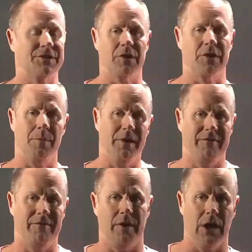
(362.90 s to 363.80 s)
it's going to be
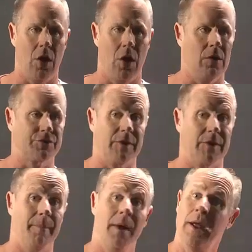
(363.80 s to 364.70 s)
a very long
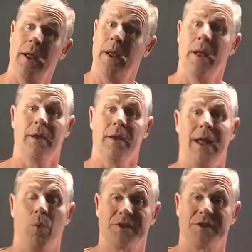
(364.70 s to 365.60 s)
trip.
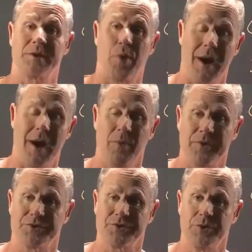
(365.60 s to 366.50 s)
Now, what's the problem with
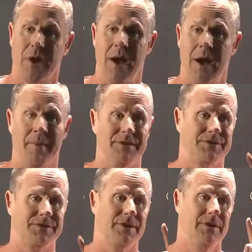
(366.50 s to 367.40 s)
those two
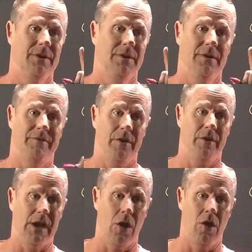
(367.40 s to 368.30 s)
comments?
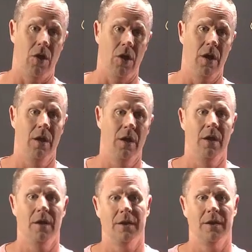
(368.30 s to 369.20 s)
Very long,
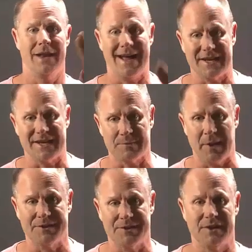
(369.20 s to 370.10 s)
not
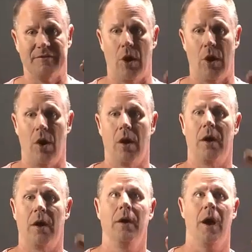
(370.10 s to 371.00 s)
expensive,
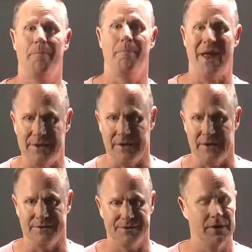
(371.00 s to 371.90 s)
are
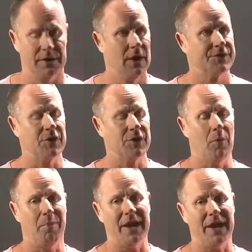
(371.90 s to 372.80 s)
opinions.
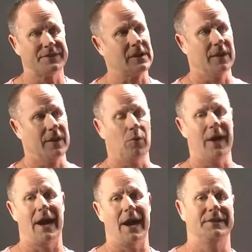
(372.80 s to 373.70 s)
So basically, the
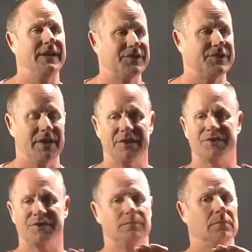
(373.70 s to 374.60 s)
way I teach
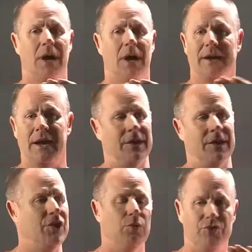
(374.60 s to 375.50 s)
this,
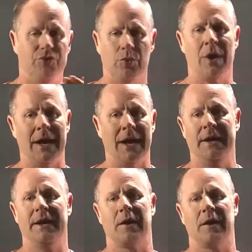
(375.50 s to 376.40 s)
again, you do not
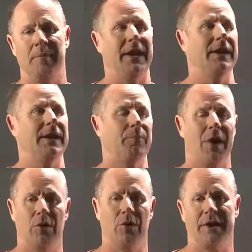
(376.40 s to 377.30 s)
need a committee to
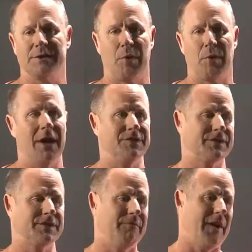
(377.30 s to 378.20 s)
prioritize
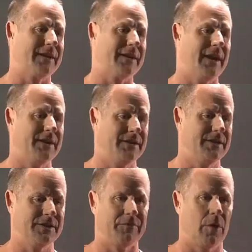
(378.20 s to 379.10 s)
projects. In fact, I did
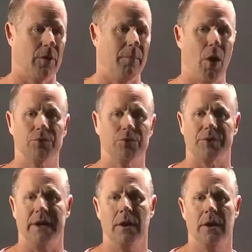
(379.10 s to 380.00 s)
this for a
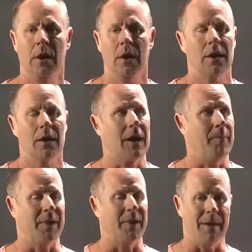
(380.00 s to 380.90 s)
poultry
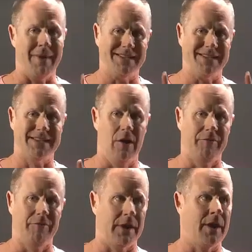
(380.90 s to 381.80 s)
company, and
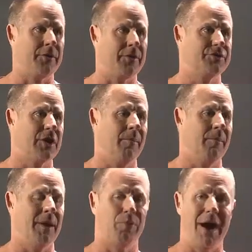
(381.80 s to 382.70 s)
myself and another
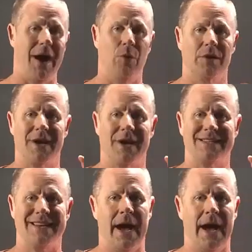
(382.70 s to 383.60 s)
gentleman
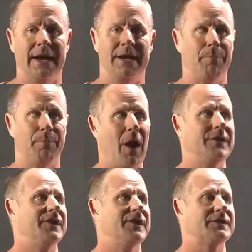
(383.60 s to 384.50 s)
prioritized 90
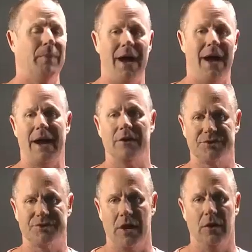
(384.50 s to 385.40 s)
projects by
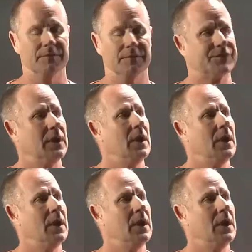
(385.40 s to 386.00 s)
ourselves